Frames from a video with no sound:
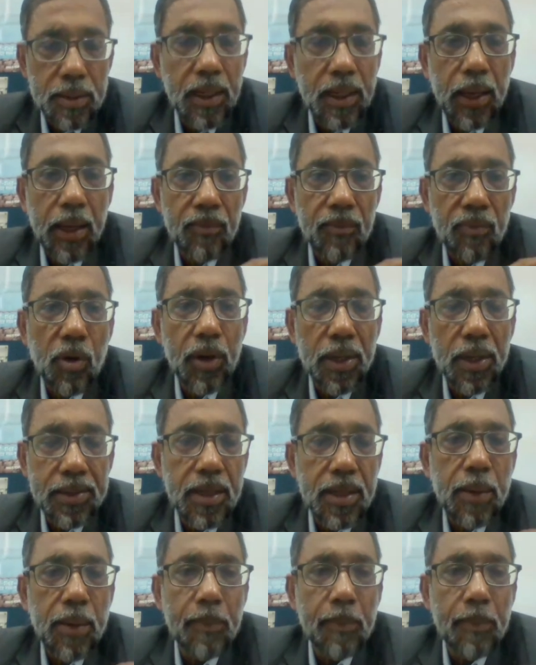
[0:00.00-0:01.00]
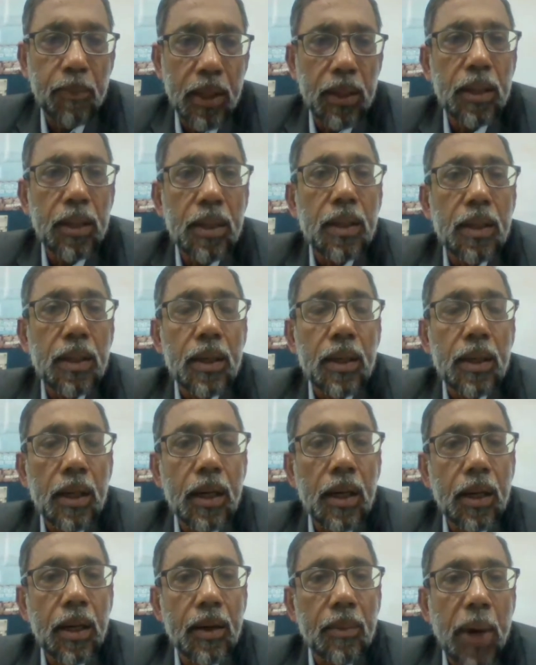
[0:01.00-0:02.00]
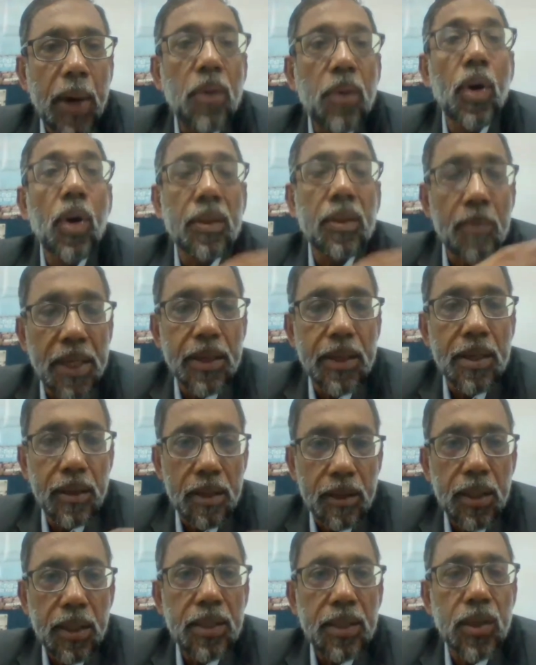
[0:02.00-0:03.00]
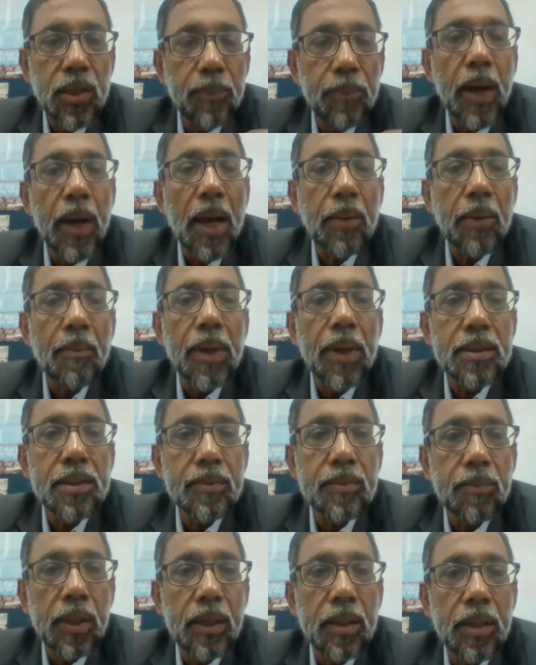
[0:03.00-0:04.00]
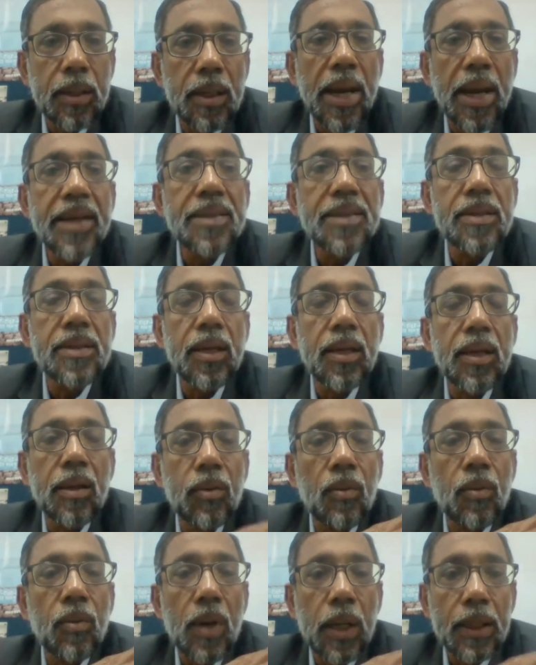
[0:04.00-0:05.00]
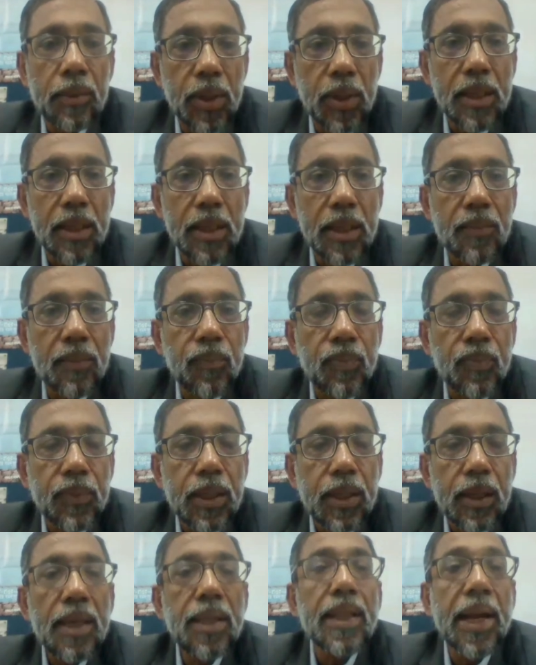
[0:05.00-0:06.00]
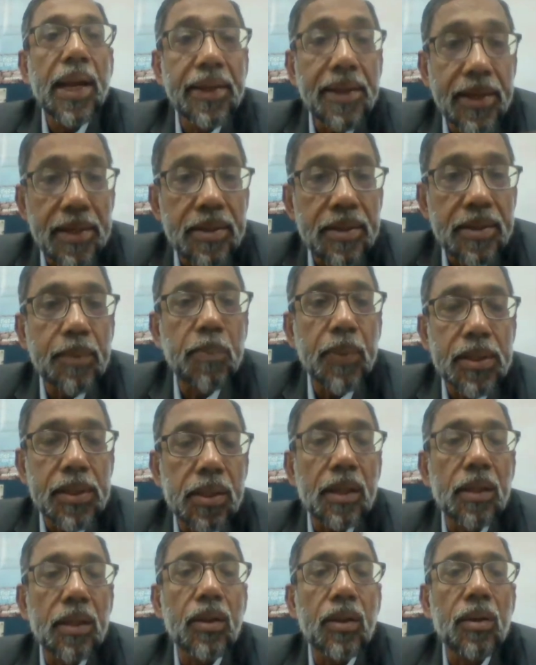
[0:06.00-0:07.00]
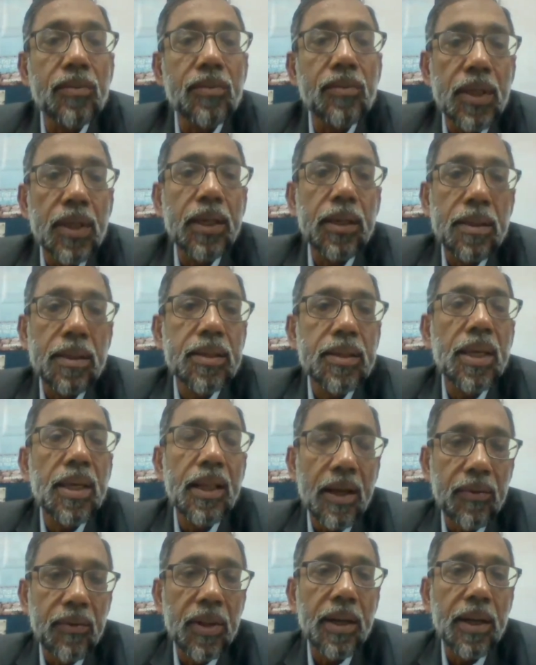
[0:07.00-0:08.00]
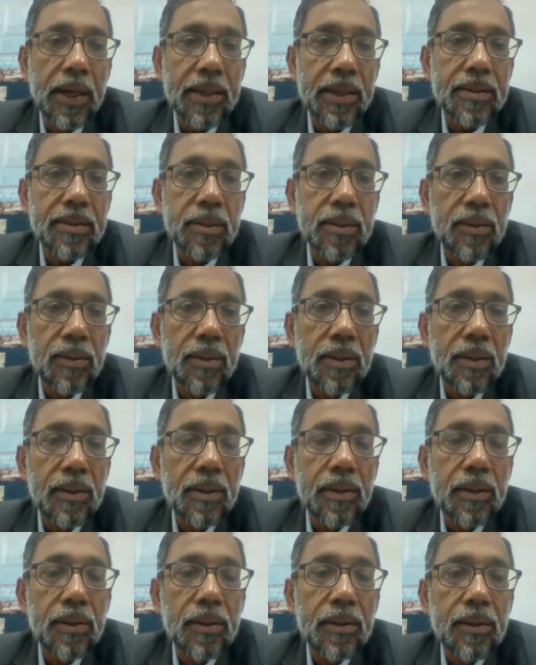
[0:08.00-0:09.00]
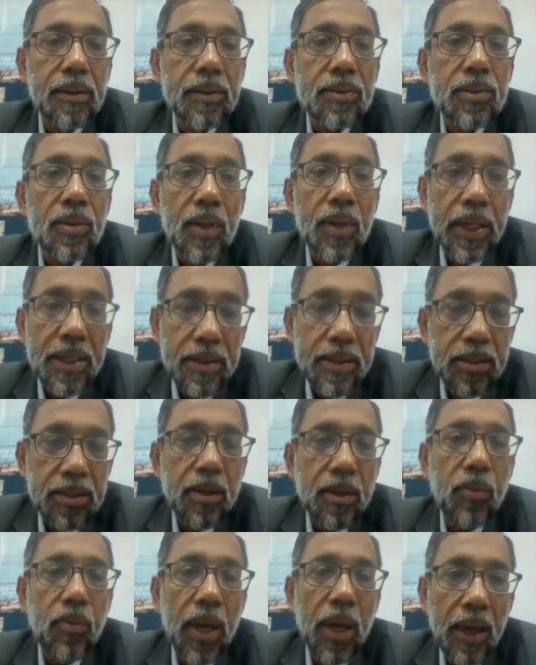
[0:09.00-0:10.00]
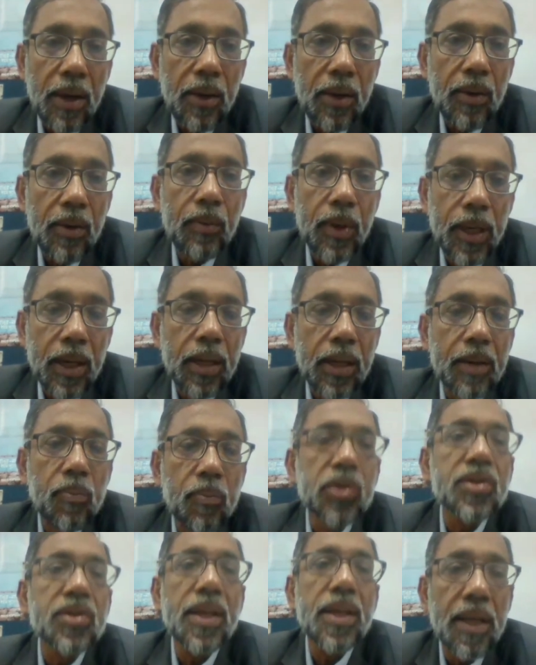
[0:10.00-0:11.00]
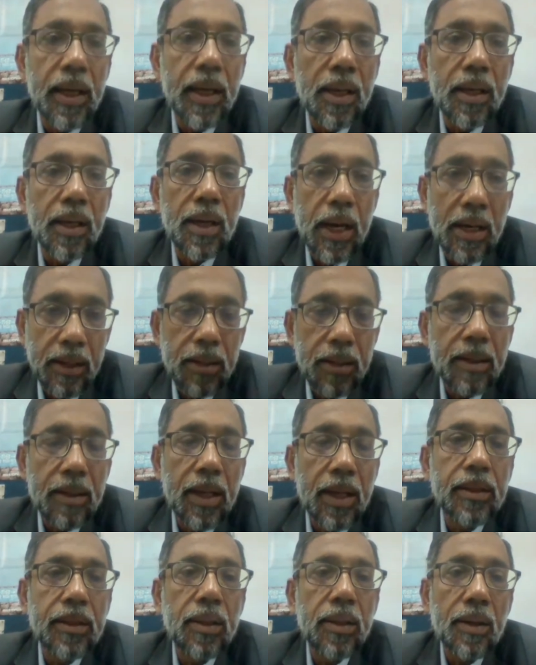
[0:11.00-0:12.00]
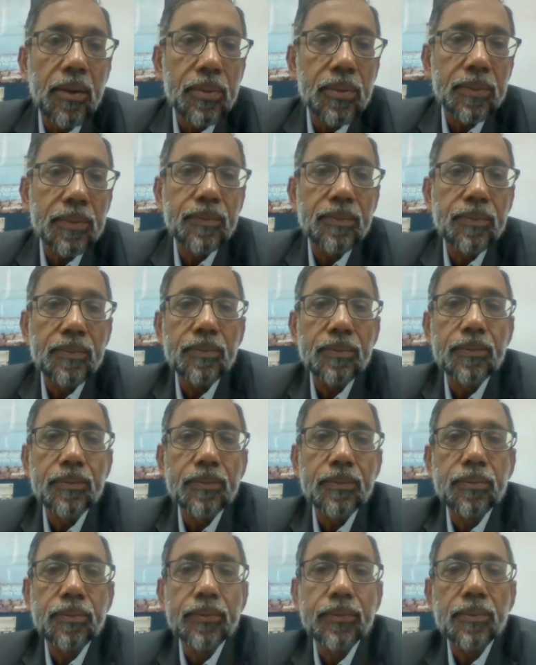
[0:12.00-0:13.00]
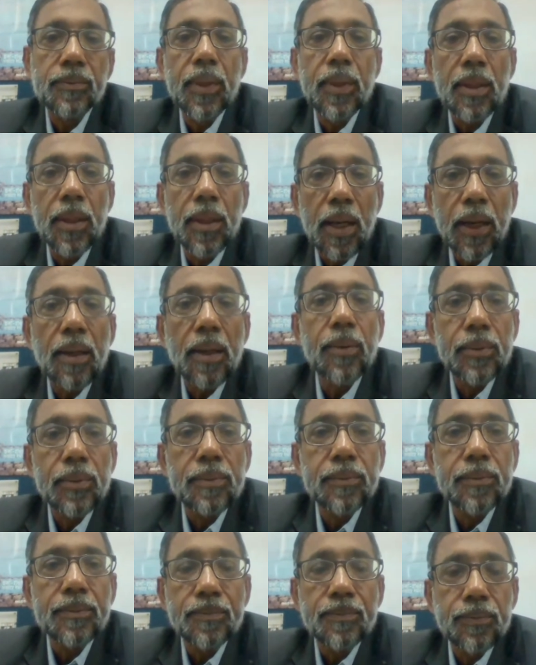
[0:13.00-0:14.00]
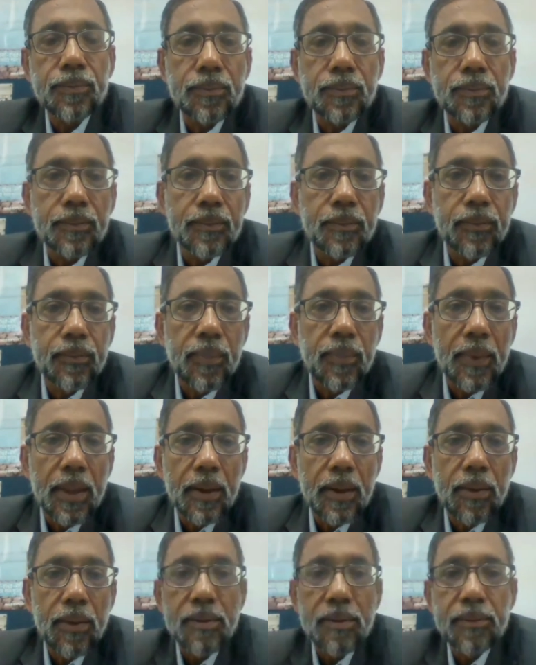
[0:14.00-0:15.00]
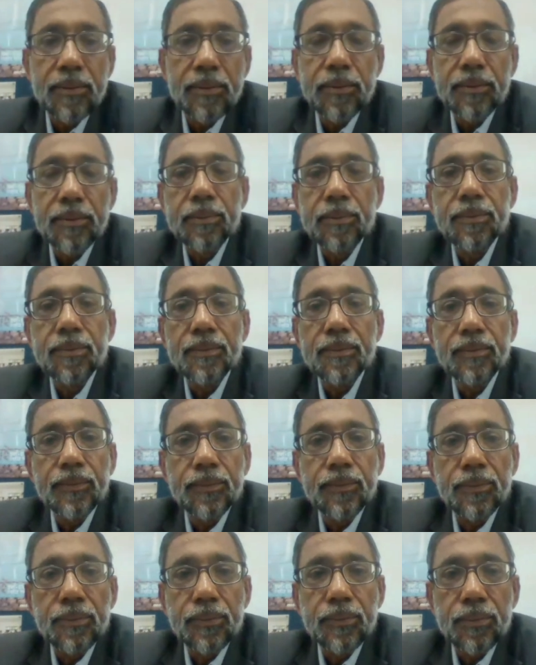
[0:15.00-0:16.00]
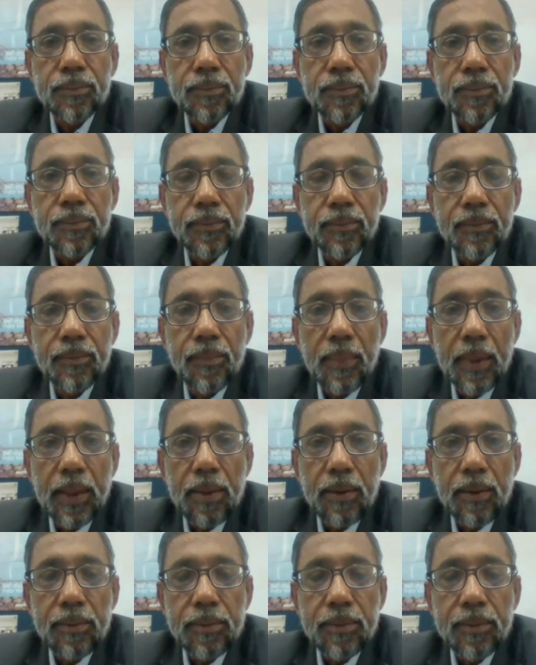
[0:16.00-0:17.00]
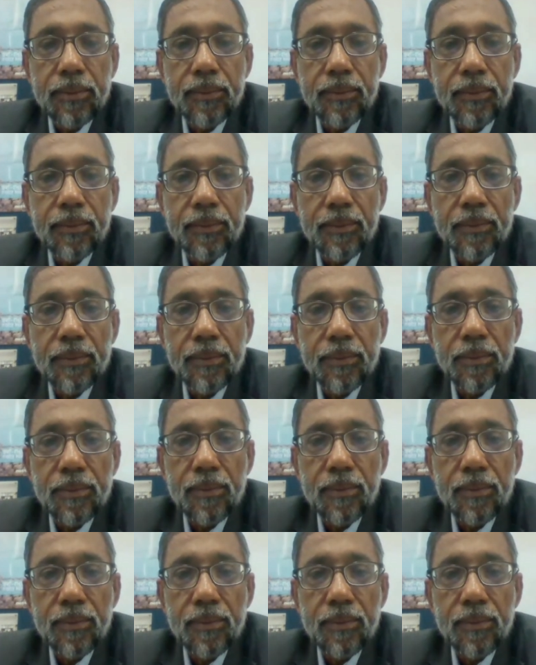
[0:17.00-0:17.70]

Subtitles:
say, for example, by 1 meter, each embankment raising 1 meter in anticipation of the sea level rise. So that is the way we are proceeding right now. Thank you. Thank you. Thank you so much, sir. So my next question is